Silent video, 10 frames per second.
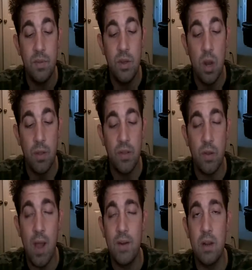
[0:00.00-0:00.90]
You know, that
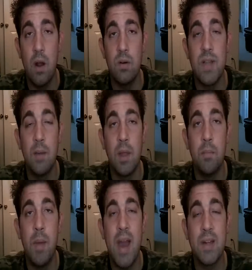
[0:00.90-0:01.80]
they're having a hard time
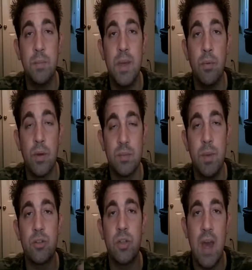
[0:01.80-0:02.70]
getting back to people,
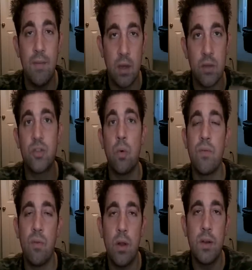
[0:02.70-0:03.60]
especially having a
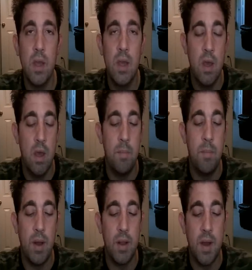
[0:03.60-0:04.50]
storefront.
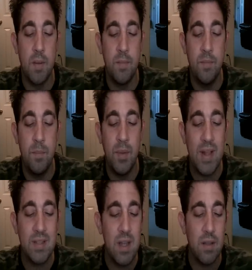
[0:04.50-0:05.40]
But
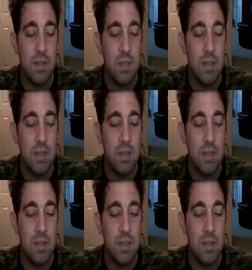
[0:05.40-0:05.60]
that's it.